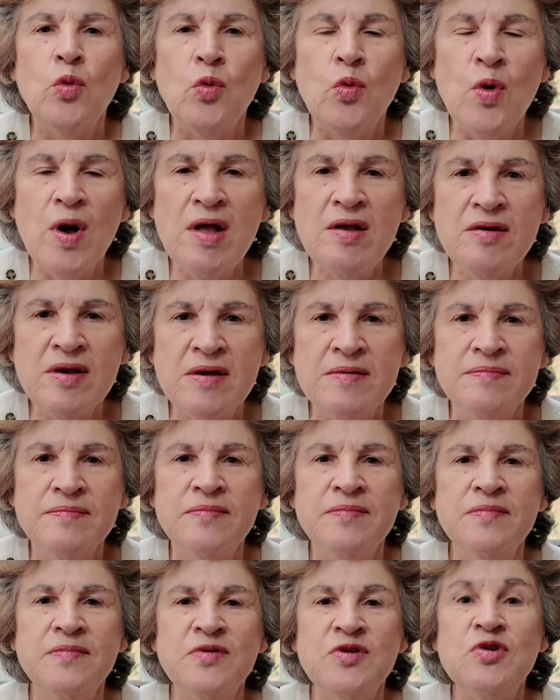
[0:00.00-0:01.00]
Welcome
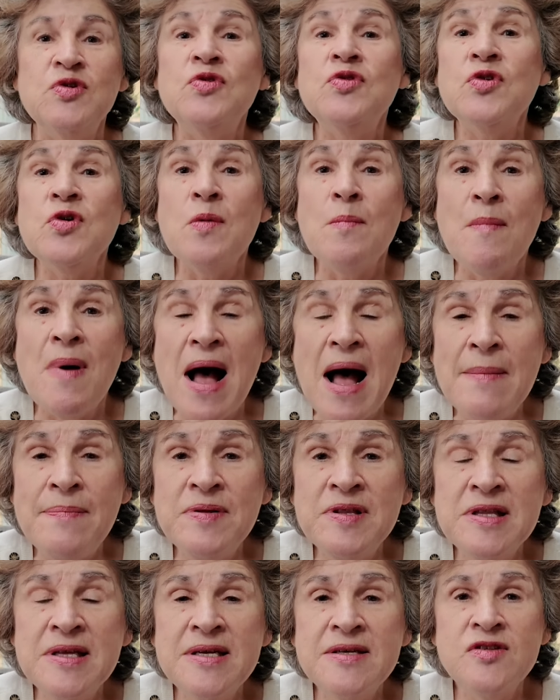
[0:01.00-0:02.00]
to
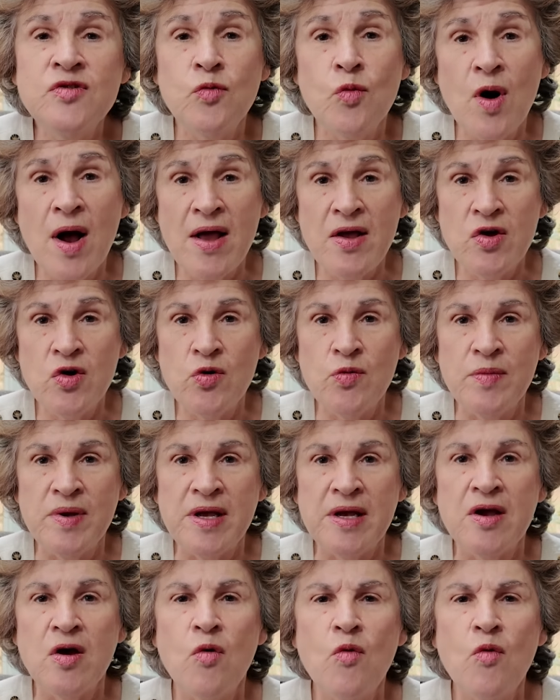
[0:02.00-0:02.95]
Thermopolis, Wyoming,